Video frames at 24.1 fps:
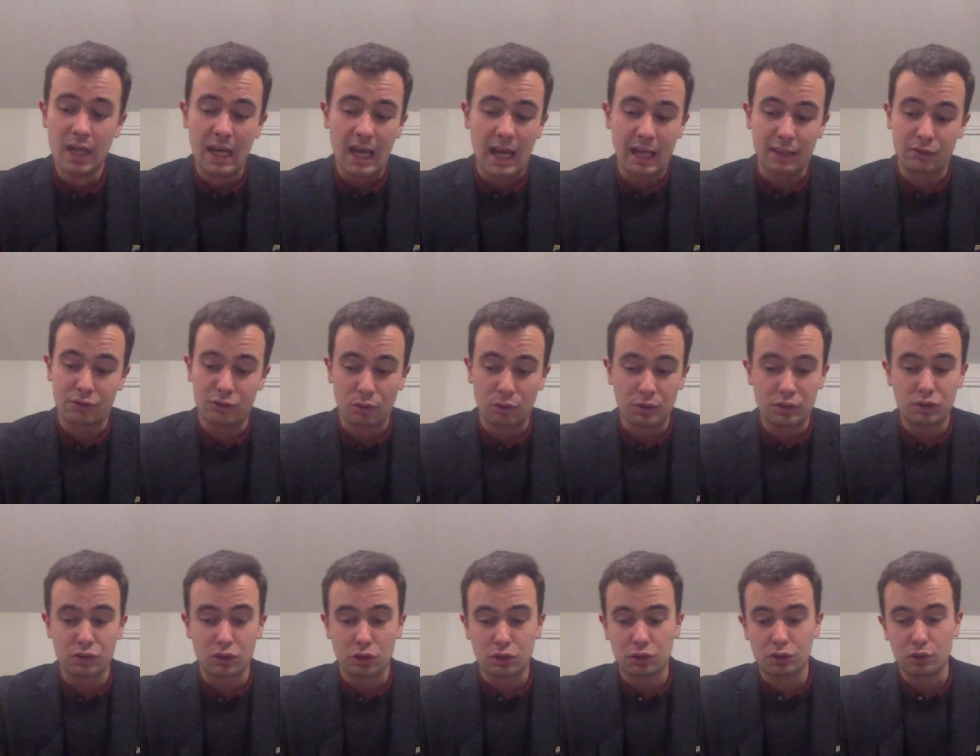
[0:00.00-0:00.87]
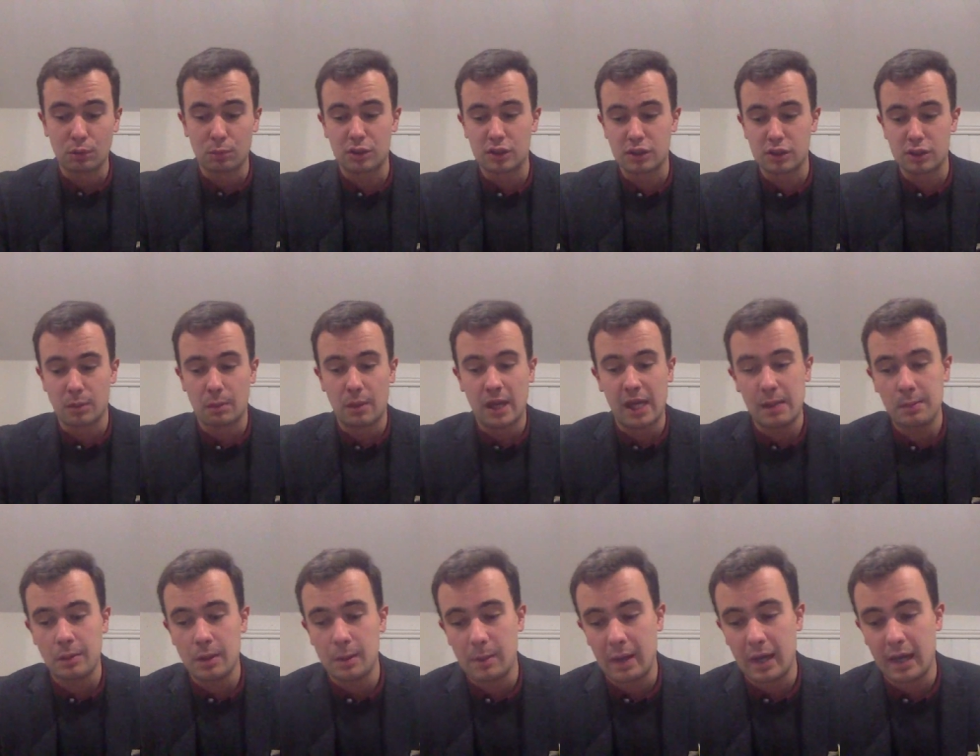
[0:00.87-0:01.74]
Uh, so it's just something to
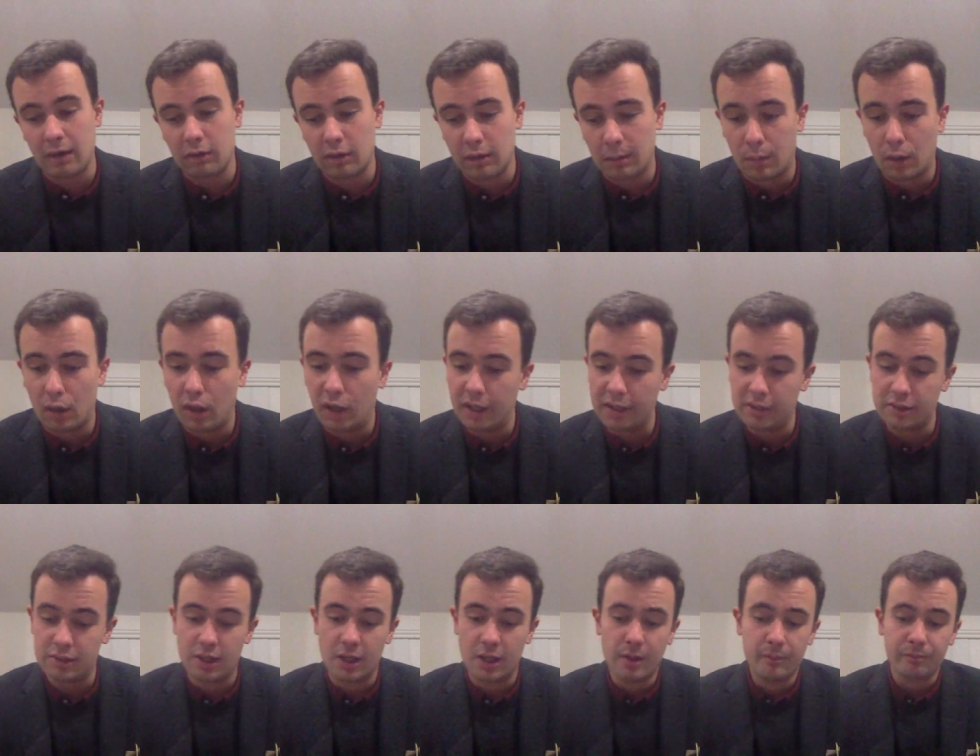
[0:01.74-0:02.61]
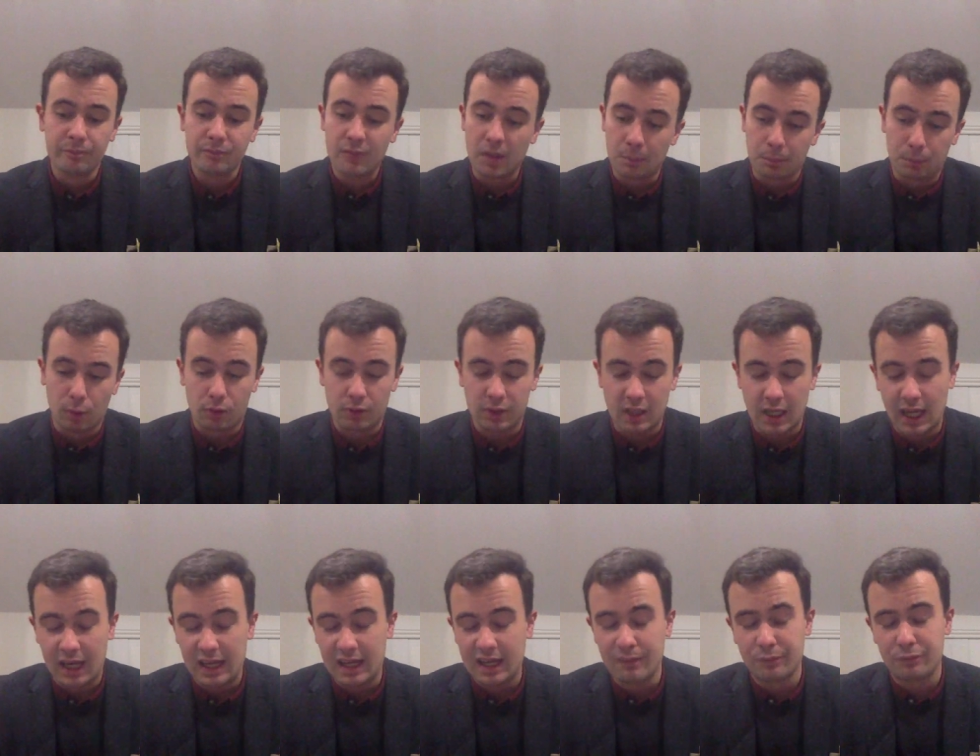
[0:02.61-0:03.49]
maybe bear in mind. But
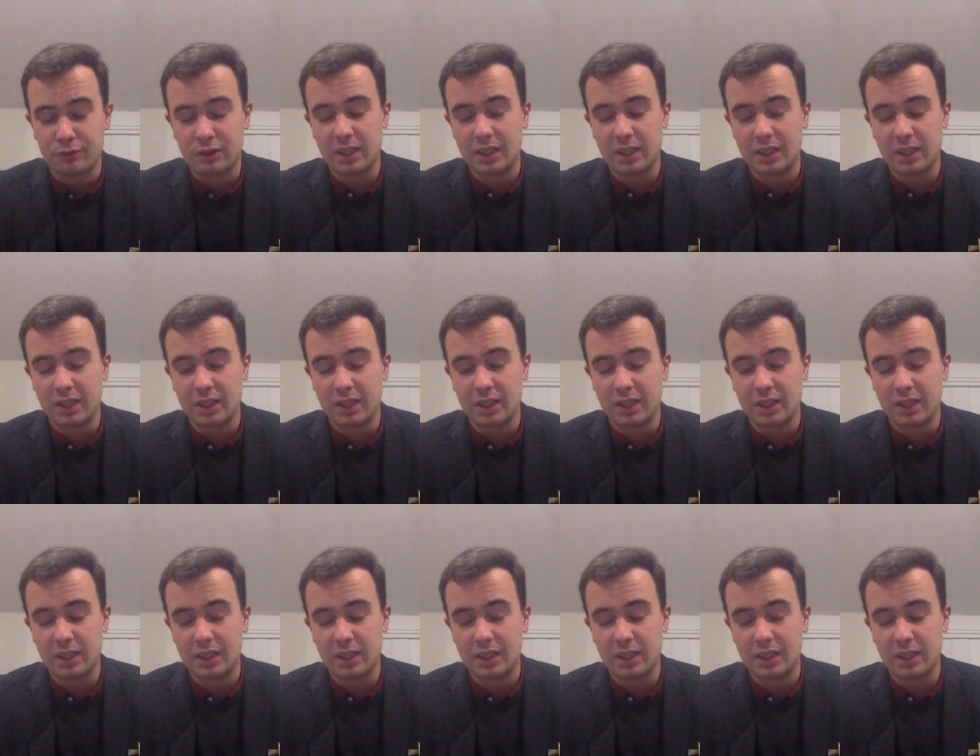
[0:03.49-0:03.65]
uh, if